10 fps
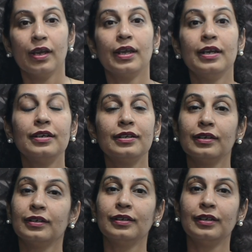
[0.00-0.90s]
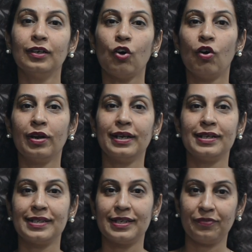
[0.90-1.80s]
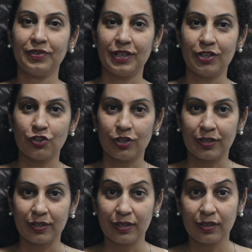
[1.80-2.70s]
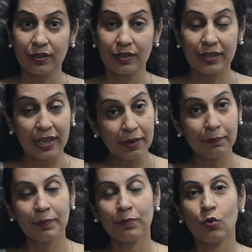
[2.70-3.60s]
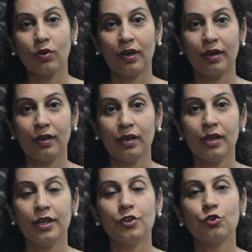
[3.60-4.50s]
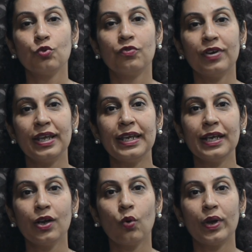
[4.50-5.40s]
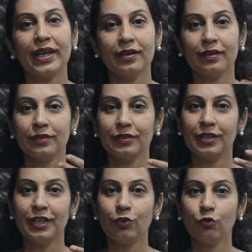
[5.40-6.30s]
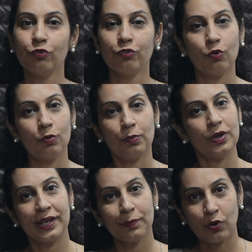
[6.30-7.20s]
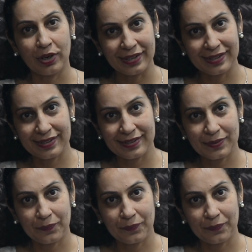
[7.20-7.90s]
Internal audit's definition can be broken into very quick 3 to 4 bullet points.